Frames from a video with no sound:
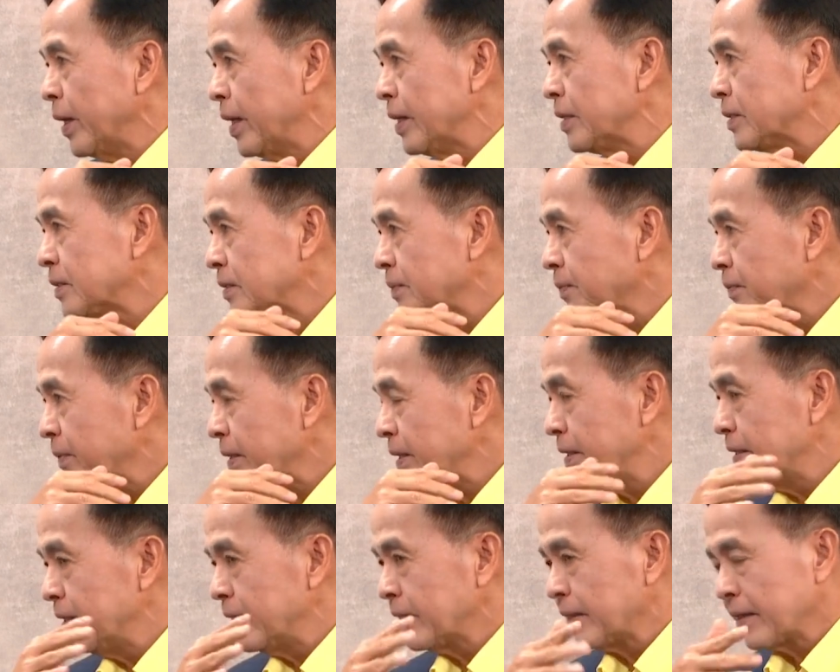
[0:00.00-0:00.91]
U.S.
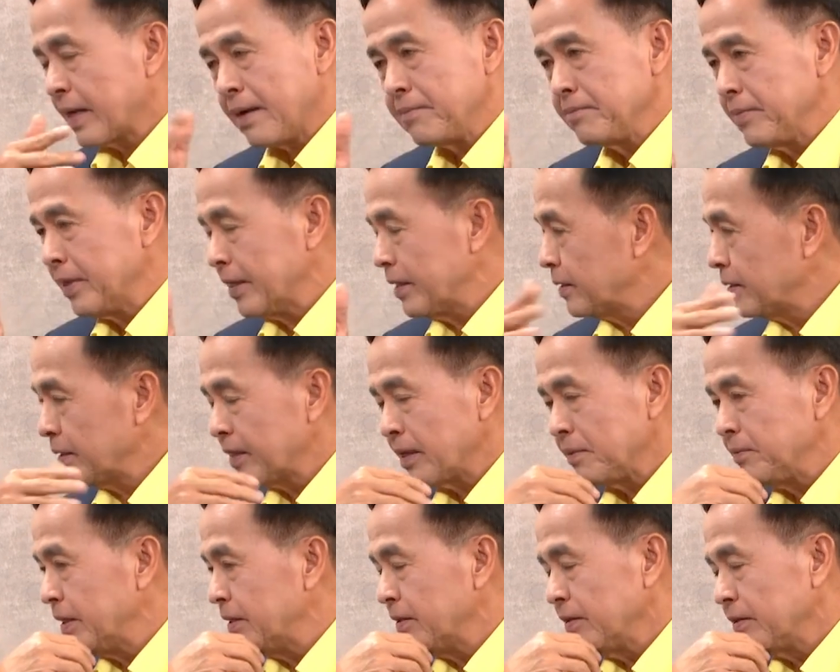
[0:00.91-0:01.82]
in coming,
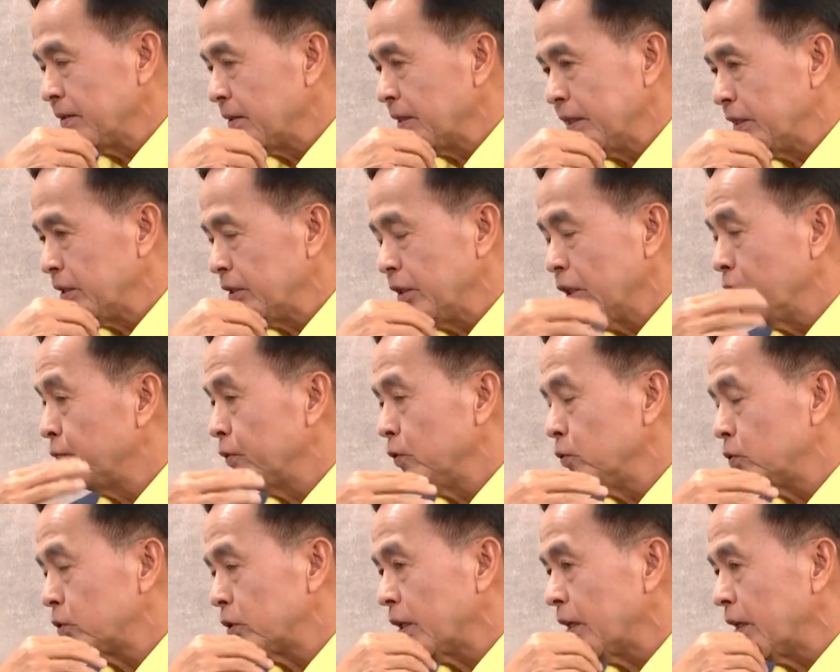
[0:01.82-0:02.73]
I mean, in the near
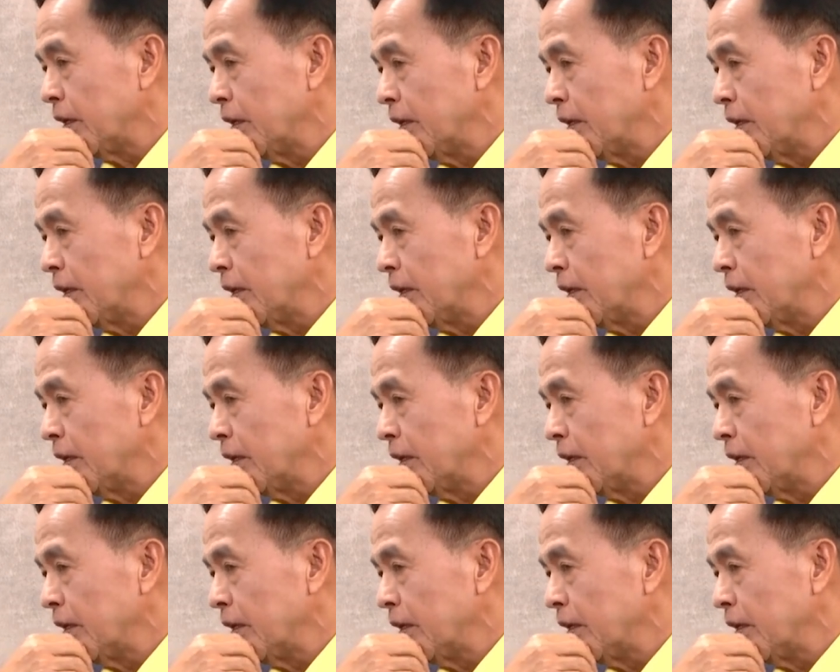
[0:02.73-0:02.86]
future,